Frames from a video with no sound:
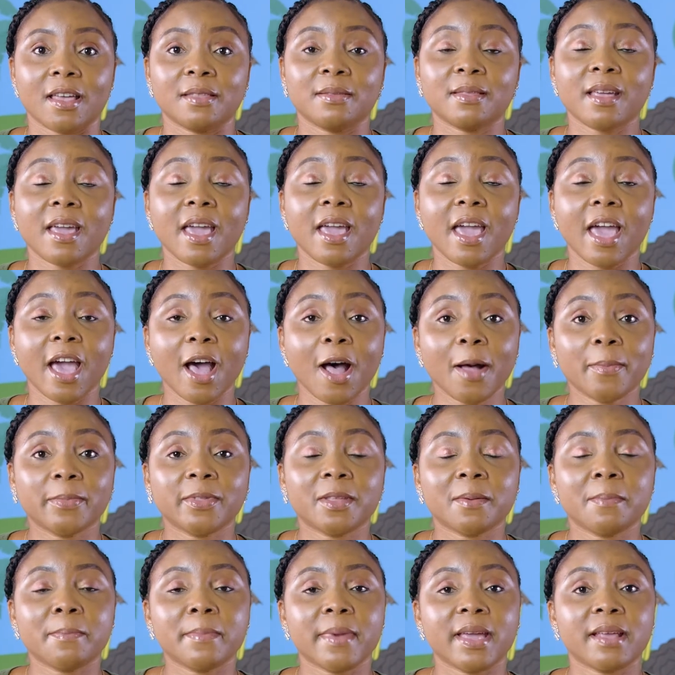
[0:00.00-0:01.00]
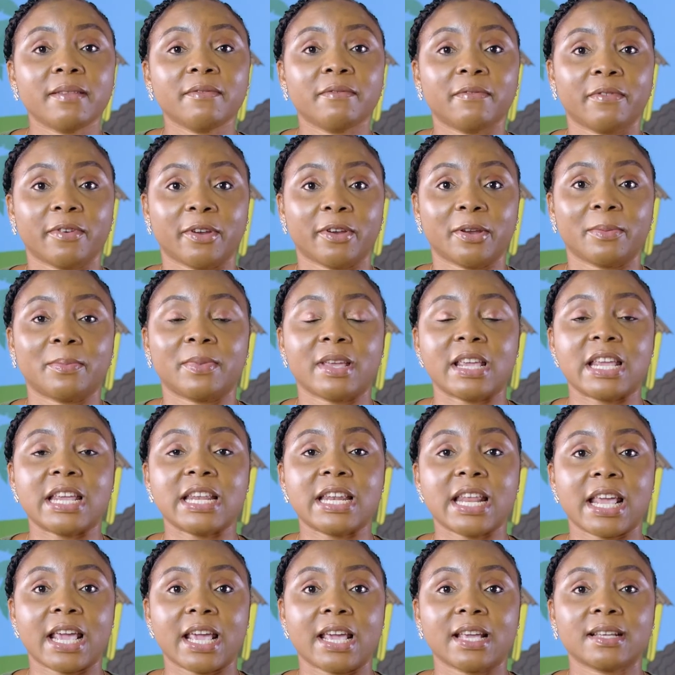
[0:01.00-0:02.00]
They help the main verb
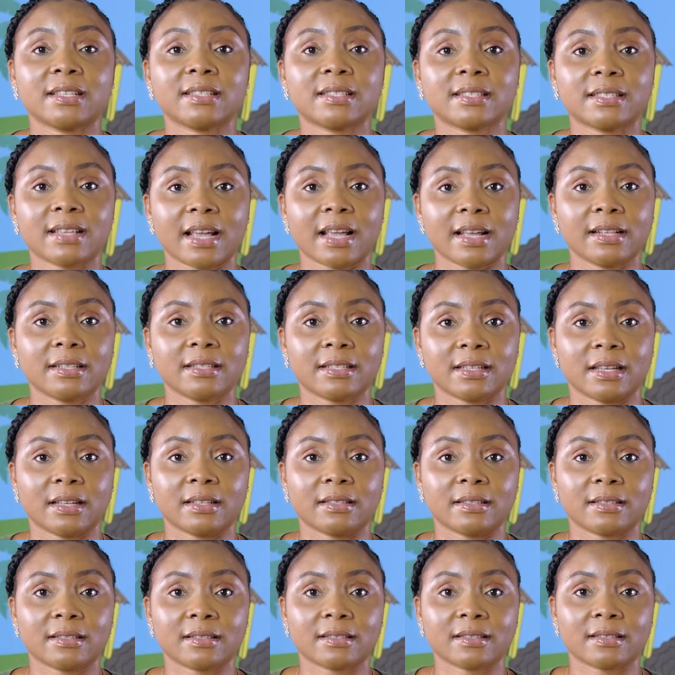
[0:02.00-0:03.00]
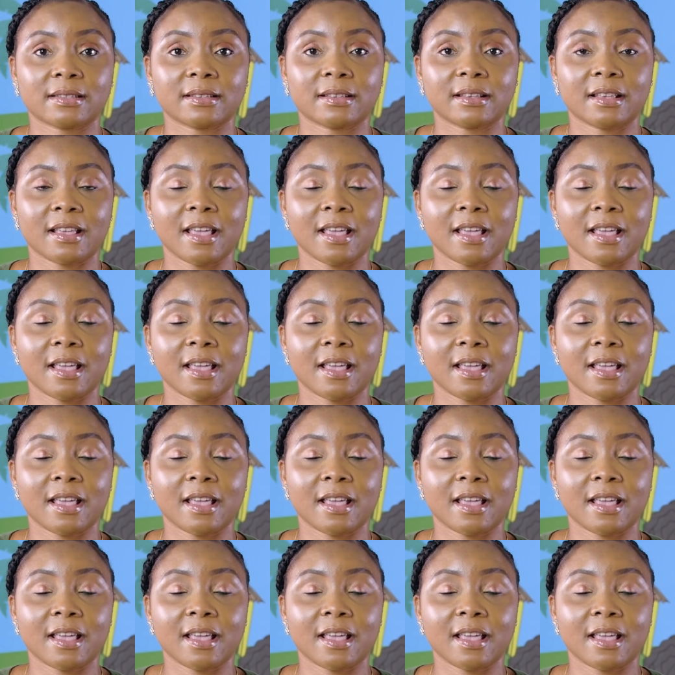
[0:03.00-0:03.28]
in a sentence.